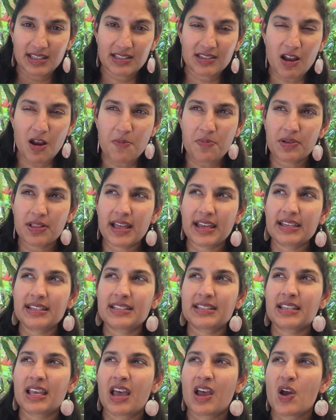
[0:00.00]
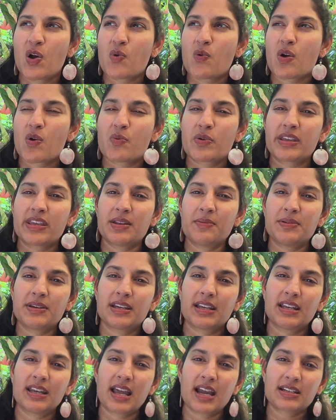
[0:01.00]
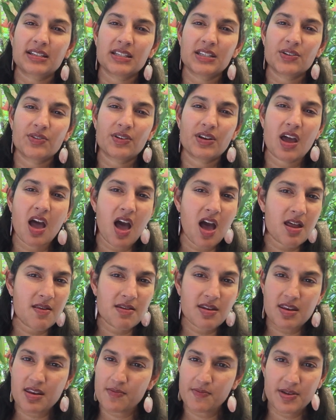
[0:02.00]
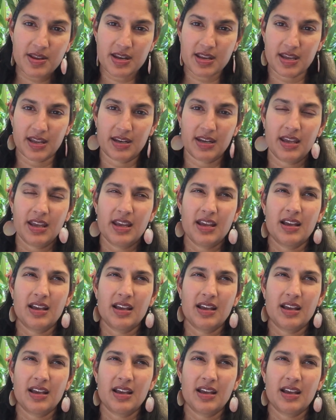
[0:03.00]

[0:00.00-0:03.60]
It's our place where we can be connected to an unlimited